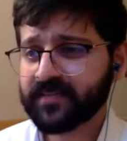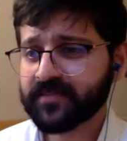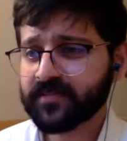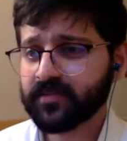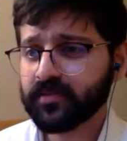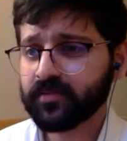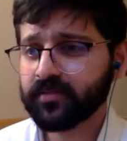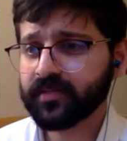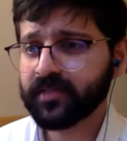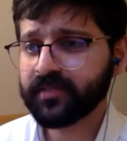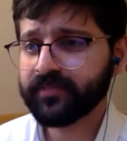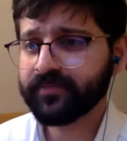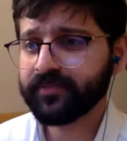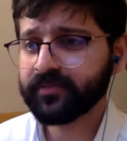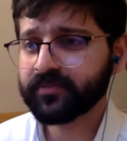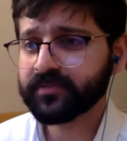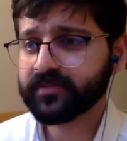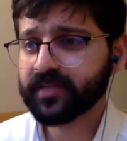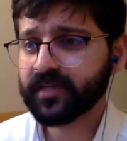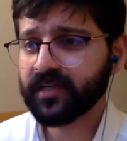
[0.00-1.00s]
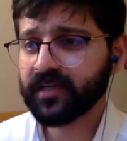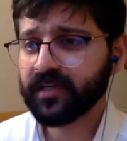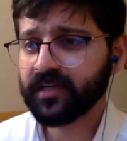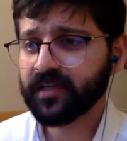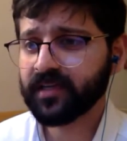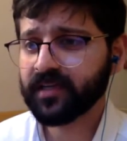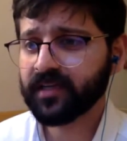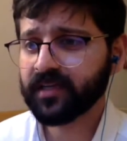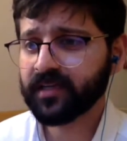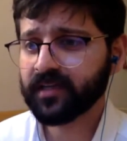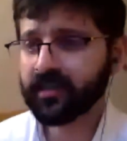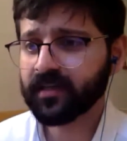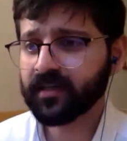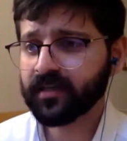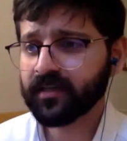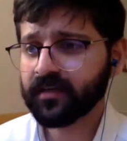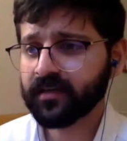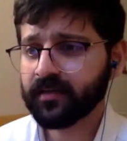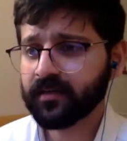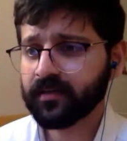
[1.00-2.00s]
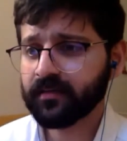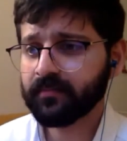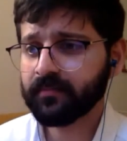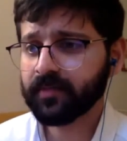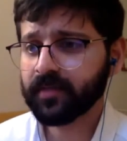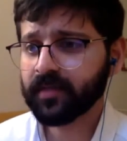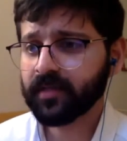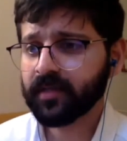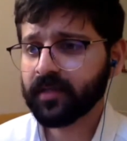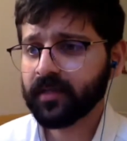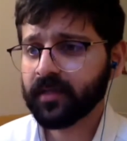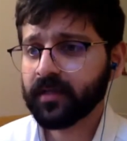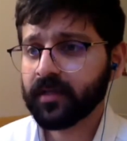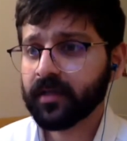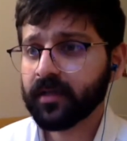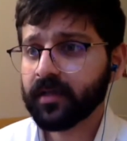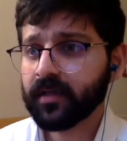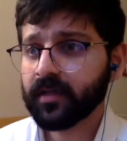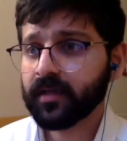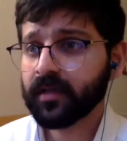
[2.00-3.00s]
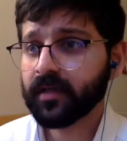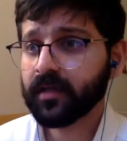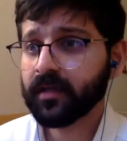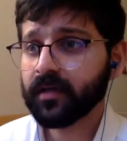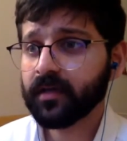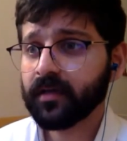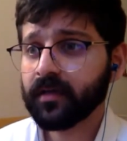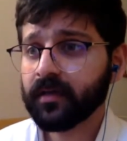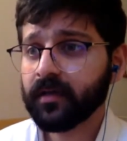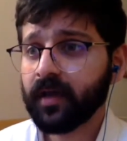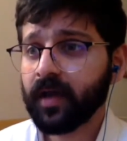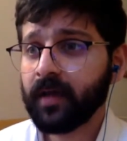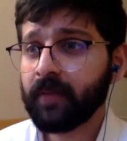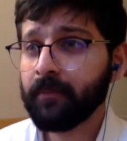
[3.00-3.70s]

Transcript: all default styling. I